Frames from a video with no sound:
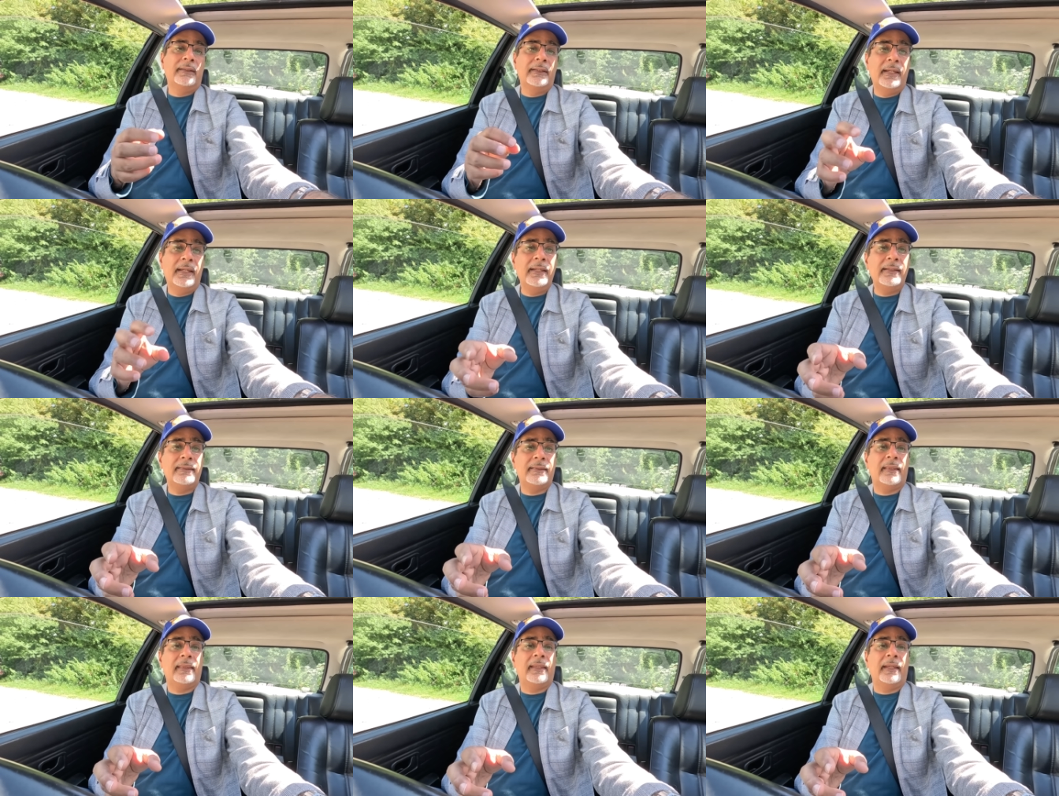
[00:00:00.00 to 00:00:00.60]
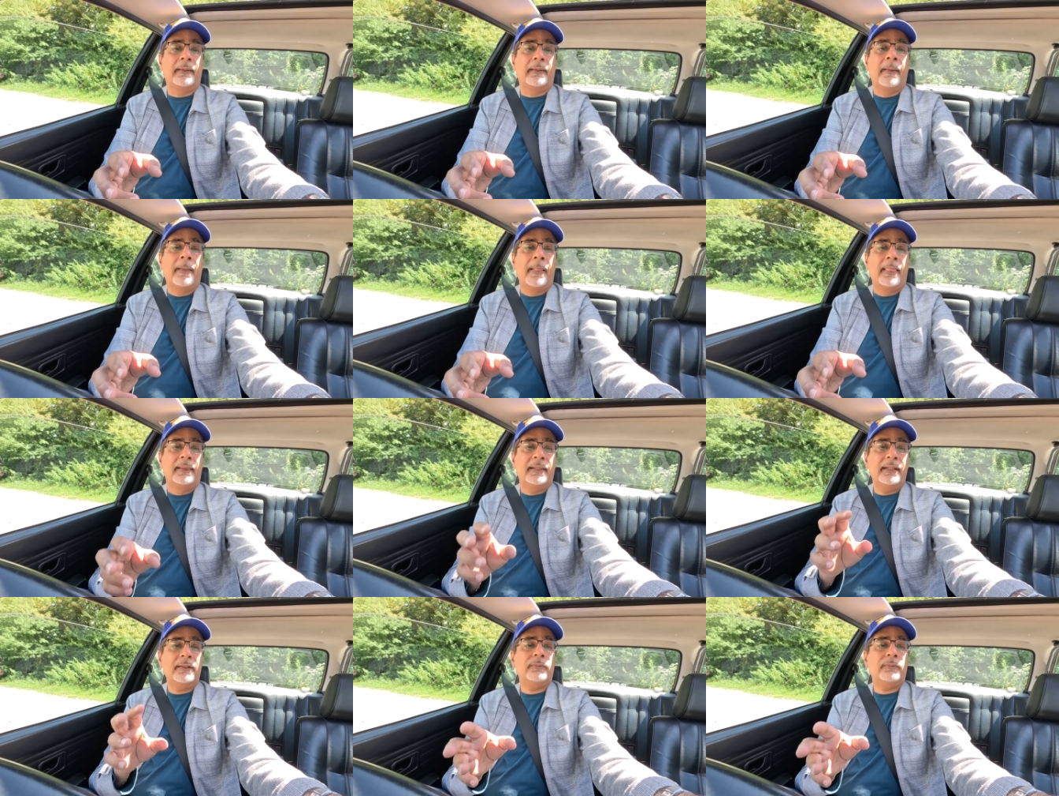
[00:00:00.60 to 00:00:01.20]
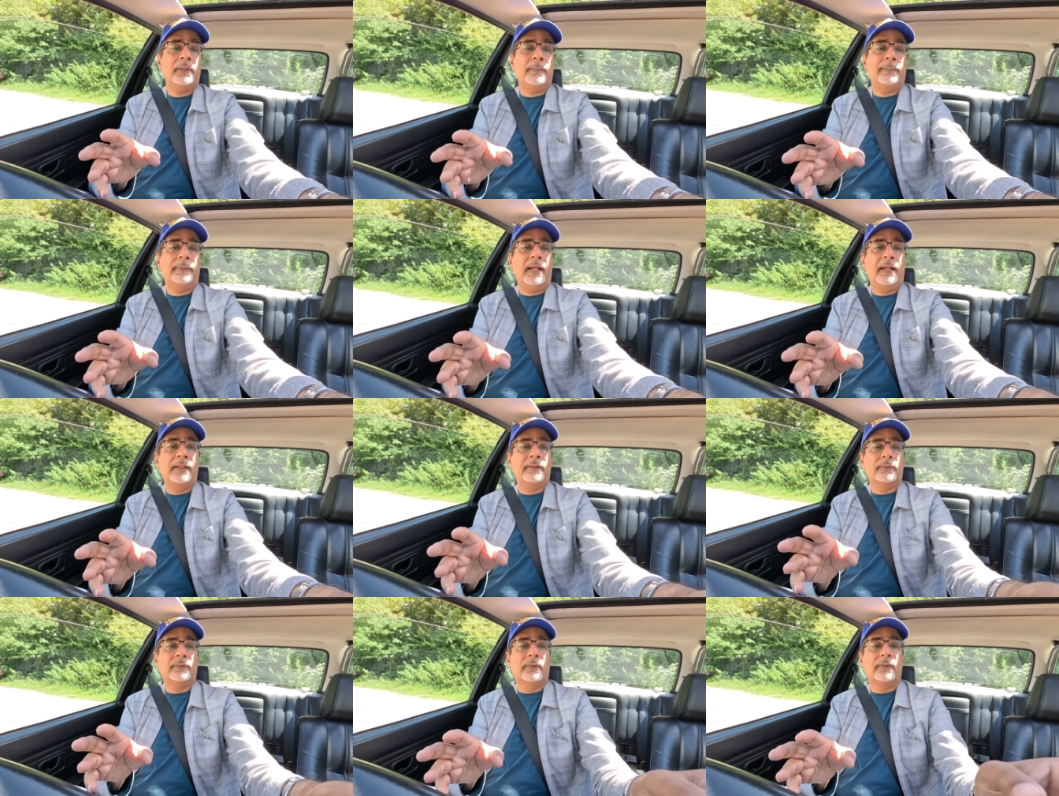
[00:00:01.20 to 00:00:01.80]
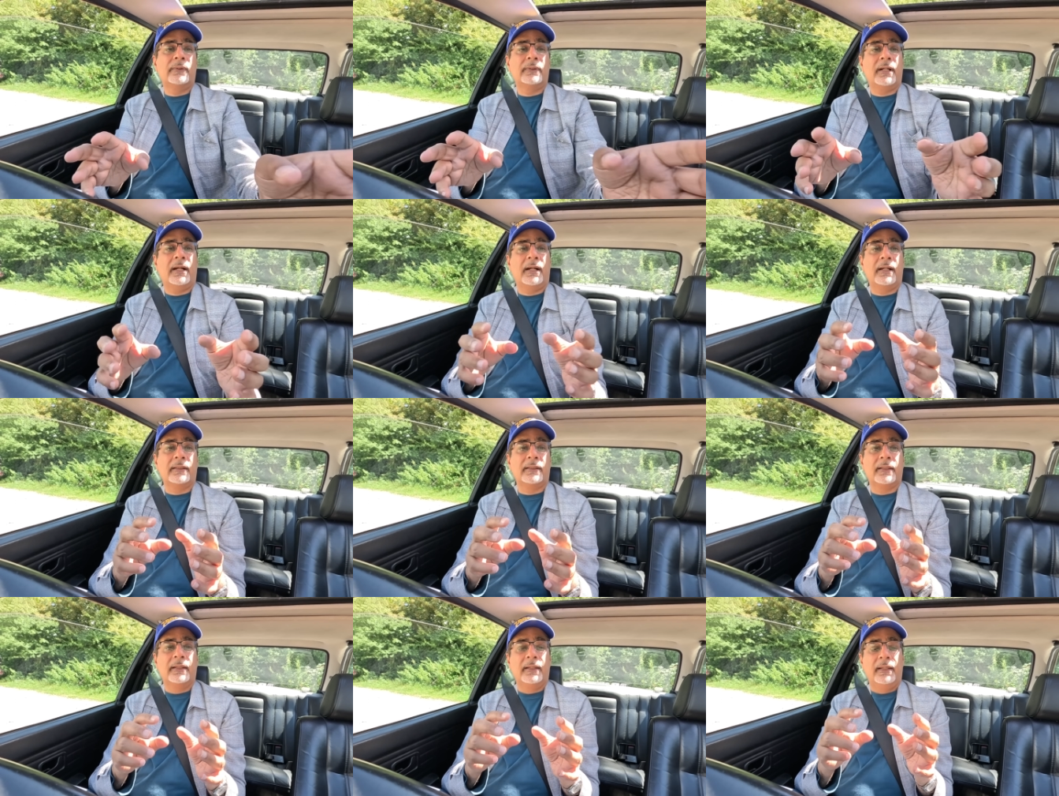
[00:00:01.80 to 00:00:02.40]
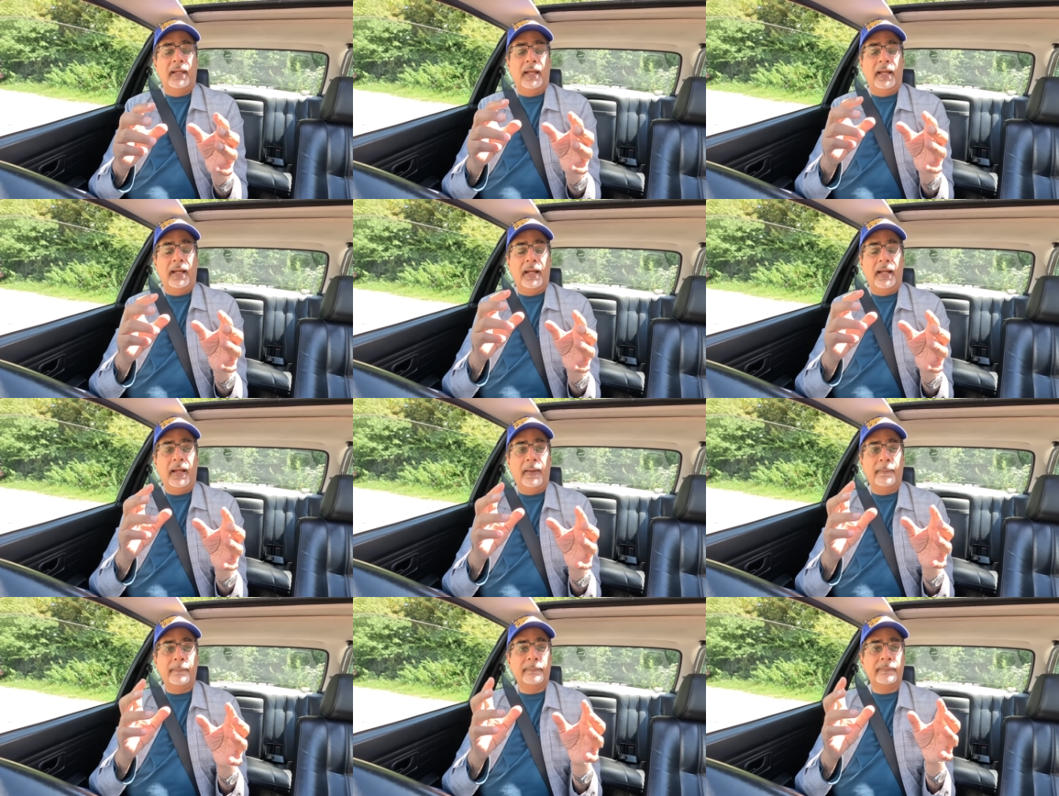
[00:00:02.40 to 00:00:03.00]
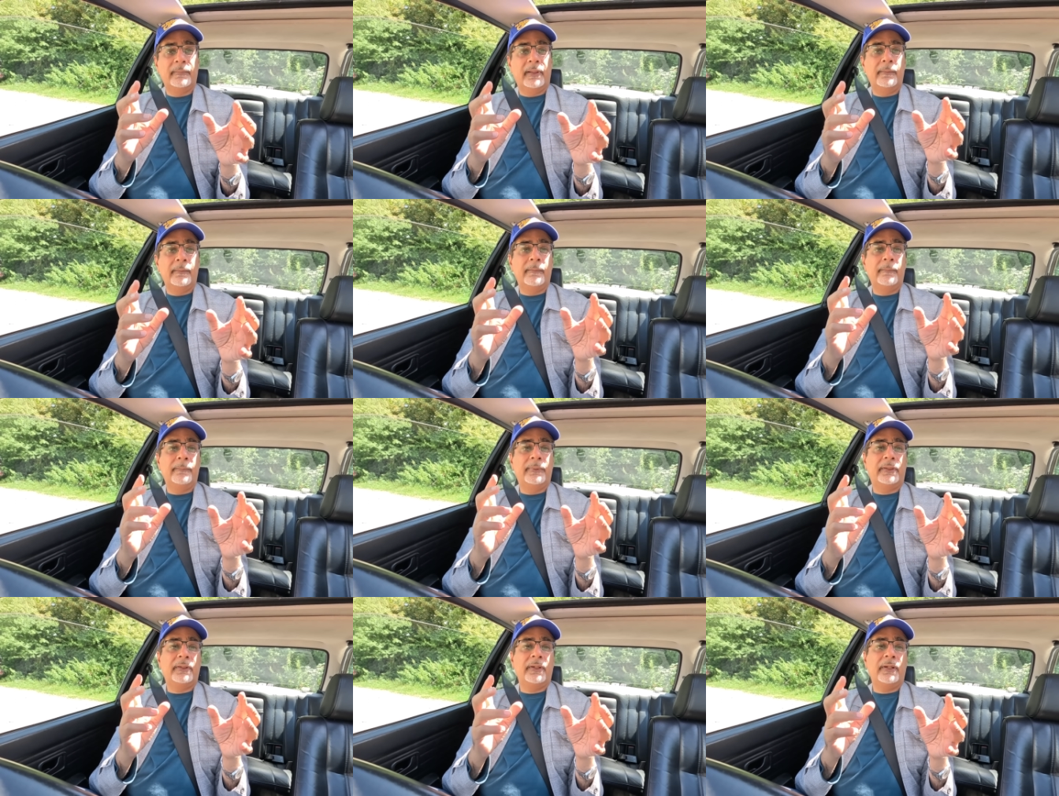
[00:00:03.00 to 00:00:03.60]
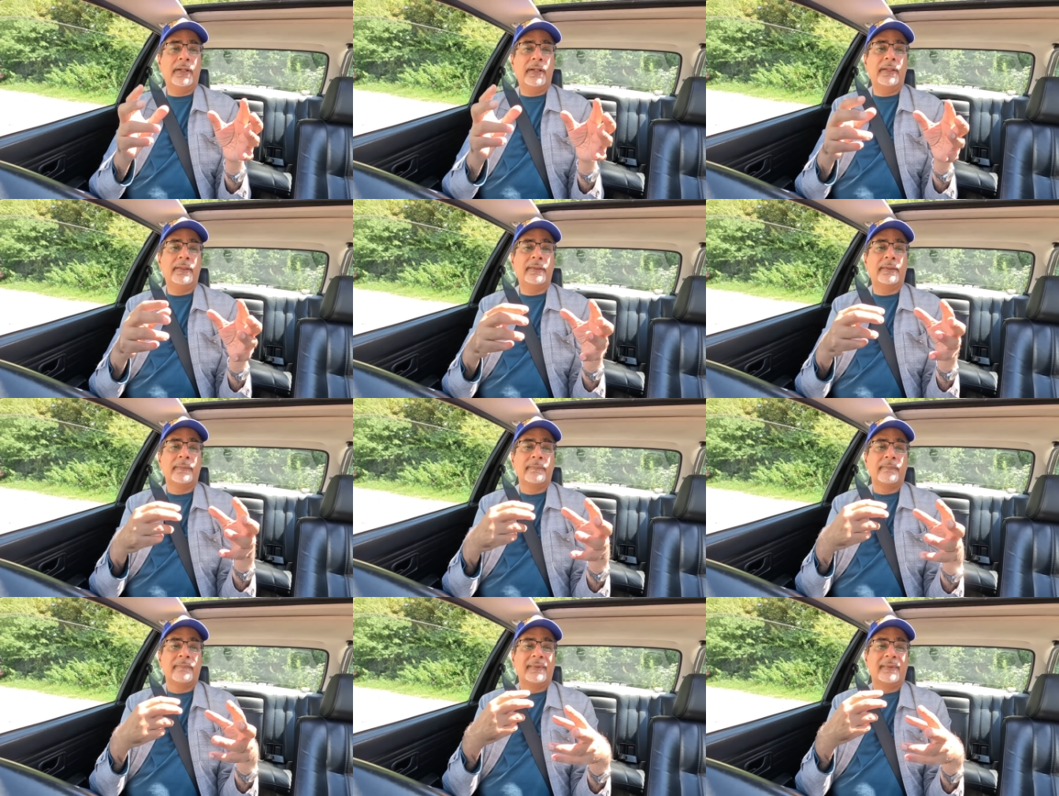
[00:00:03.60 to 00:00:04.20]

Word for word: here's the thing this will apply to all cars um, because